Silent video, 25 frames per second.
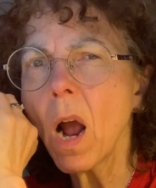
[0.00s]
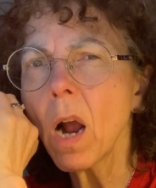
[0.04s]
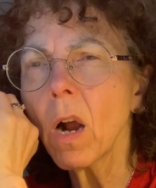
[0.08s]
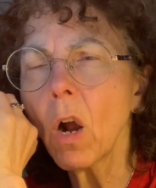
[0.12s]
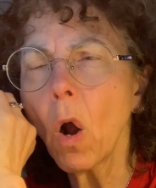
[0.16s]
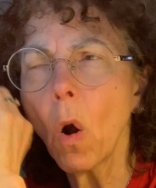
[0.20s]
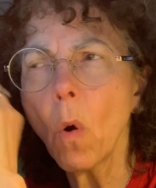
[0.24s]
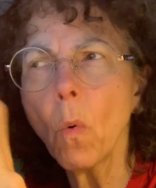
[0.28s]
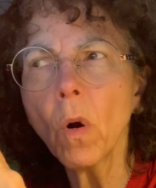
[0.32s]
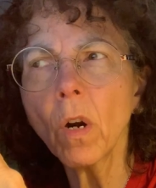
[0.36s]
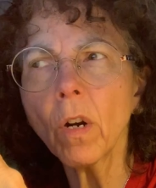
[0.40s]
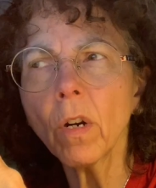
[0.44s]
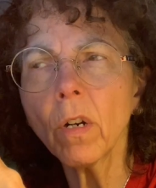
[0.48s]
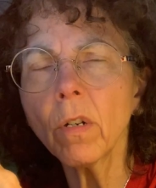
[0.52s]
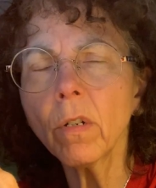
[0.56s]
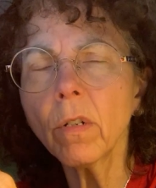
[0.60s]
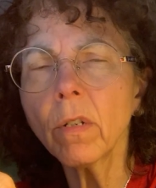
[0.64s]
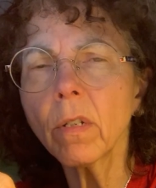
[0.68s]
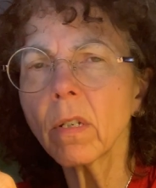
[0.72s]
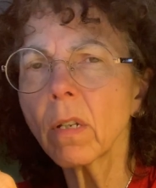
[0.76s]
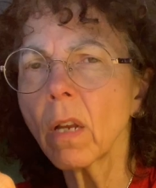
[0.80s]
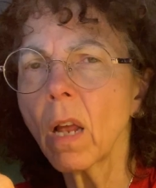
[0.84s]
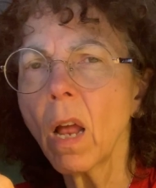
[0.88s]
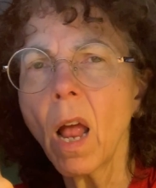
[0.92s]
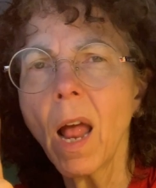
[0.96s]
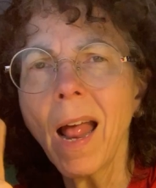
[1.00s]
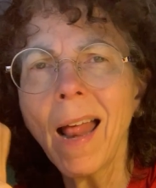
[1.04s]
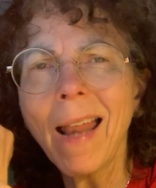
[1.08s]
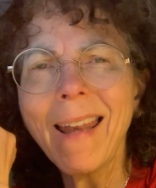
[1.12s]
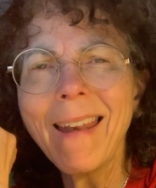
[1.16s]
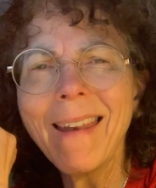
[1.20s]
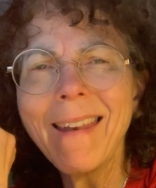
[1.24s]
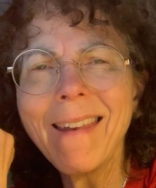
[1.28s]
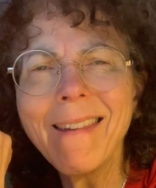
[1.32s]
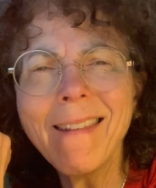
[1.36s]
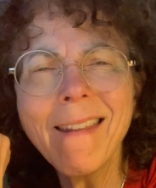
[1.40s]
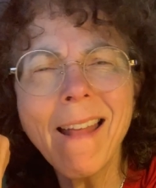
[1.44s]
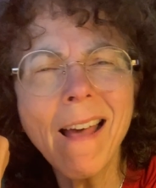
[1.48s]
coworkers,
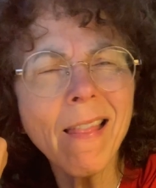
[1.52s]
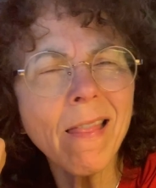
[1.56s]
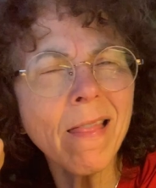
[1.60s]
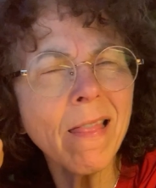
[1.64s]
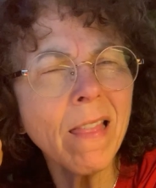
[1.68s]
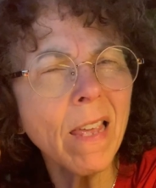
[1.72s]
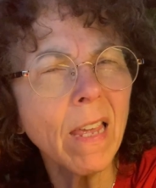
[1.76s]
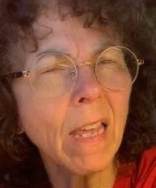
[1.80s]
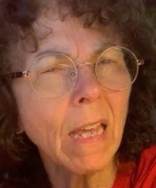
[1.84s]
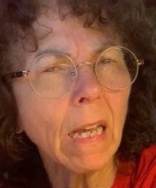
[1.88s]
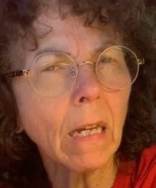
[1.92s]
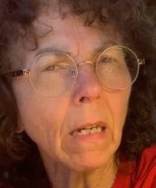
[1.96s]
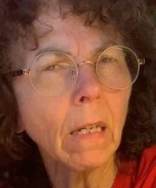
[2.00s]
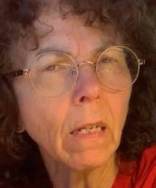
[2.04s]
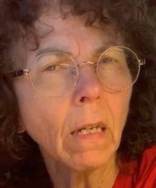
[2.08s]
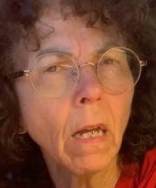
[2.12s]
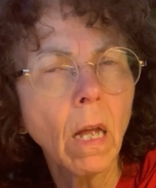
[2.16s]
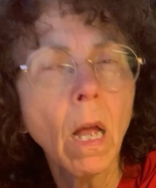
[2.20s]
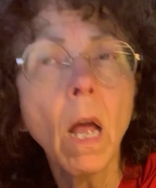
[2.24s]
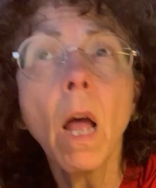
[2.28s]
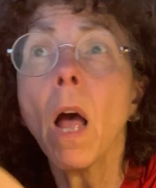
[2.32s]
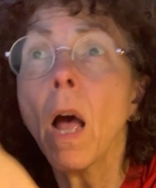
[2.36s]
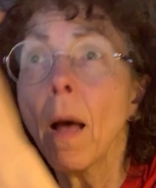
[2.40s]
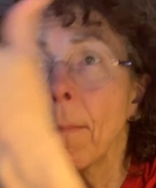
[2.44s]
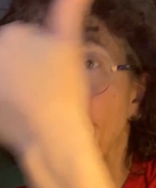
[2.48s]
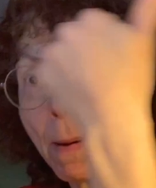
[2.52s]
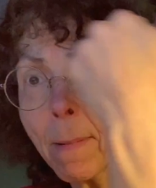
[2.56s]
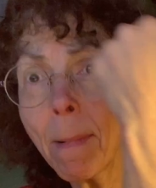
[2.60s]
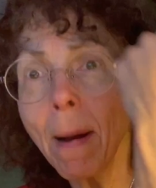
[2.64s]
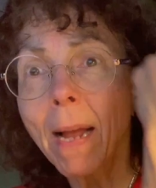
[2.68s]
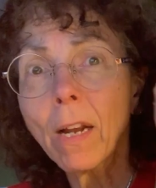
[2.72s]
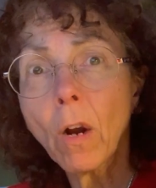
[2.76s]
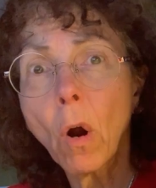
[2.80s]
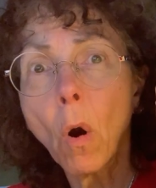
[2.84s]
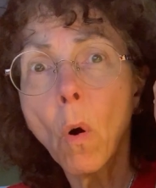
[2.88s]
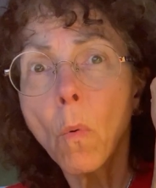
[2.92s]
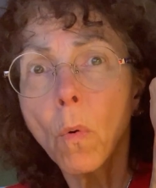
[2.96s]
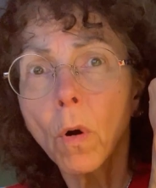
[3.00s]
nothing. But my
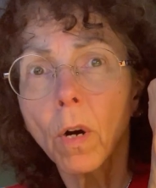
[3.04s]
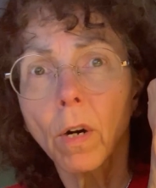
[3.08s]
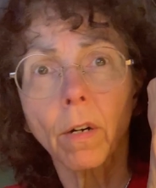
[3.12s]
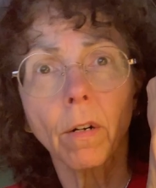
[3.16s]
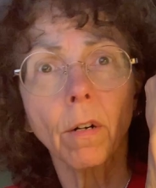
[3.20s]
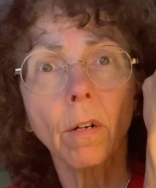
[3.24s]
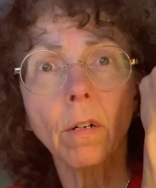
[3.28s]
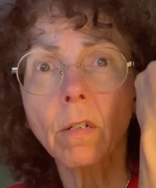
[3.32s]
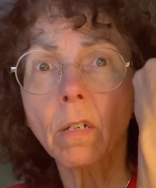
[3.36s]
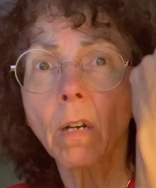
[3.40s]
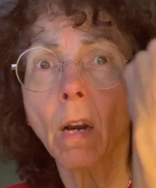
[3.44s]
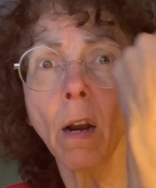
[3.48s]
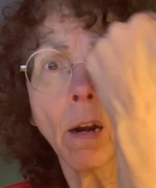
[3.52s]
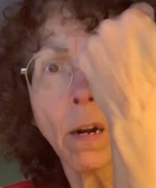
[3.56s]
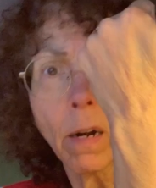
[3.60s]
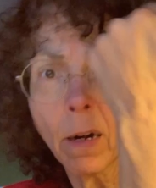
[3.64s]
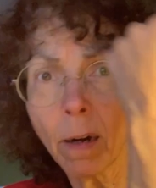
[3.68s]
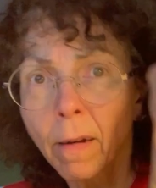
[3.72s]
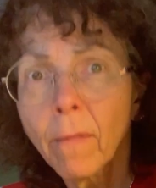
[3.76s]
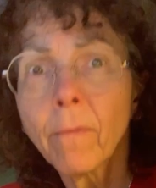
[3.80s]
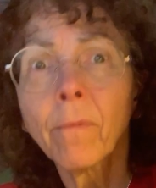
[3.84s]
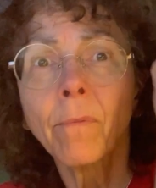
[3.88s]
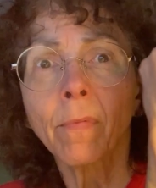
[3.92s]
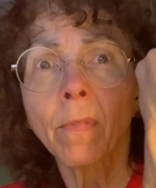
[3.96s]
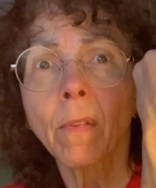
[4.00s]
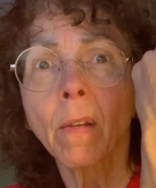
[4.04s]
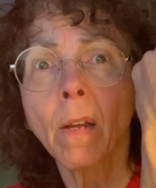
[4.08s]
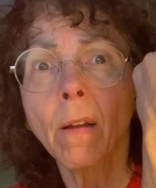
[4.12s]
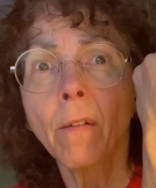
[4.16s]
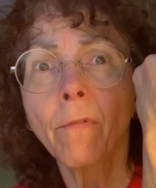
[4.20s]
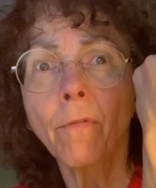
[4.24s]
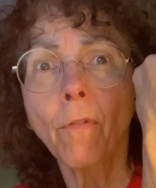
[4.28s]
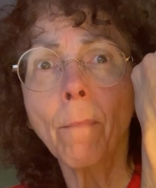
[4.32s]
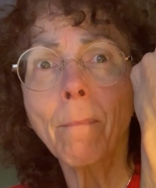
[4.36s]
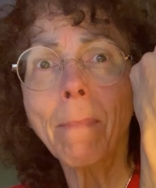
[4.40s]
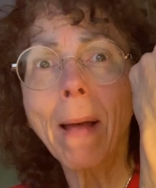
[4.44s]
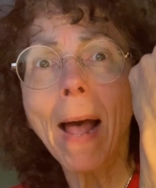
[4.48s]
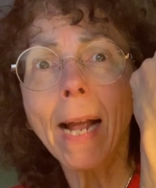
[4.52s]
coworkers
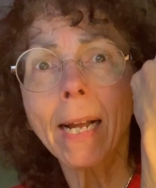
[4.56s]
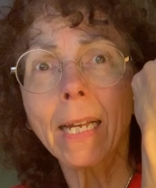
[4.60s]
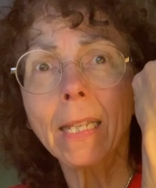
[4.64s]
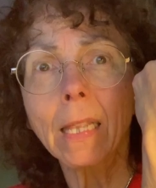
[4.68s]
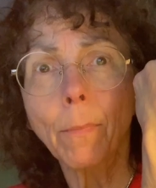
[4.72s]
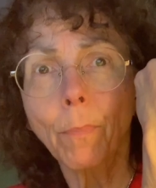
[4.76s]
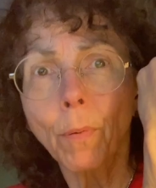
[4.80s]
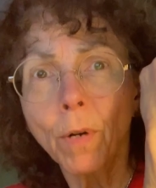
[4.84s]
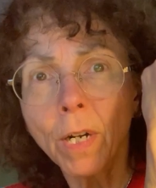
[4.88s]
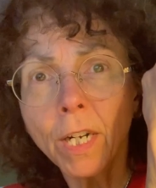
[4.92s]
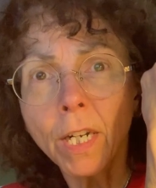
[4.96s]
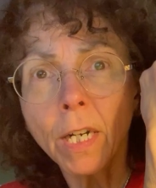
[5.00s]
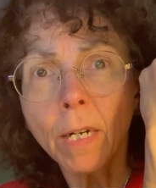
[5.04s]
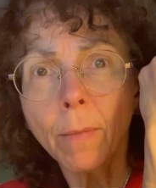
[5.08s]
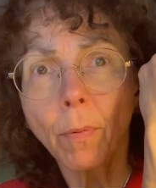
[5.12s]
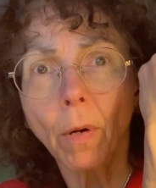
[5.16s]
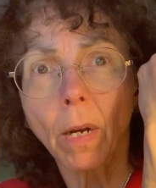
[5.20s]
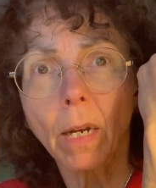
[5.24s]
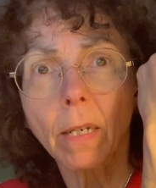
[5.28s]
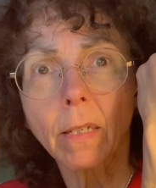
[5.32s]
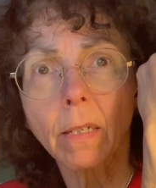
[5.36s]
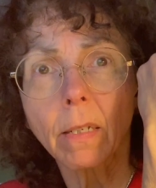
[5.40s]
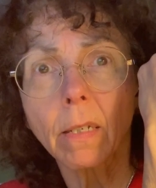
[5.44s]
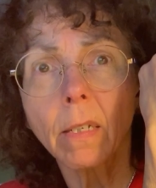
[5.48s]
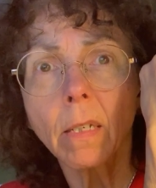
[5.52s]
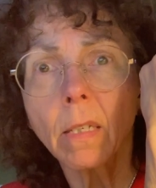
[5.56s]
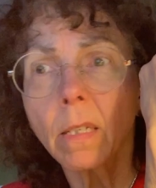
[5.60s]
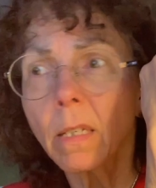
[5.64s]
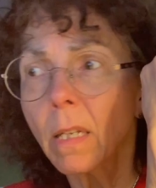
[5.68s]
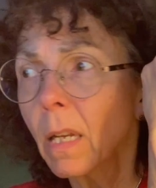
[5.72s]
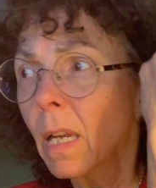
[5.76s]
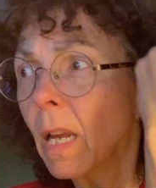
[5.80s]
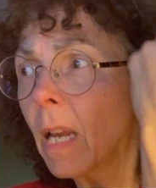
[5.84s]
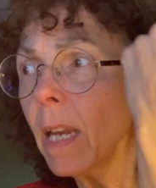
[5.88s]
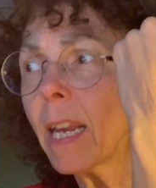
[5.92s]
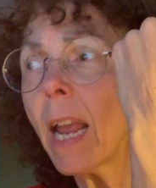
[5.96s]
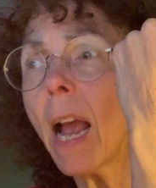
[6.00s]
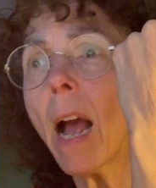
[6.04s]
from back in the printing presses,
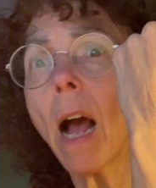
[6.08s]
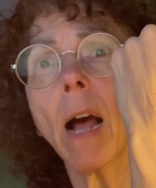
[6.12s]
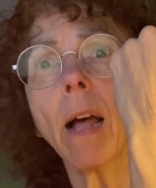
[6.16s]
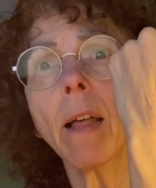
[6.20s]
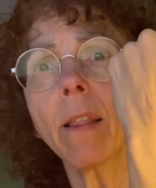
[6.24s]
yeah,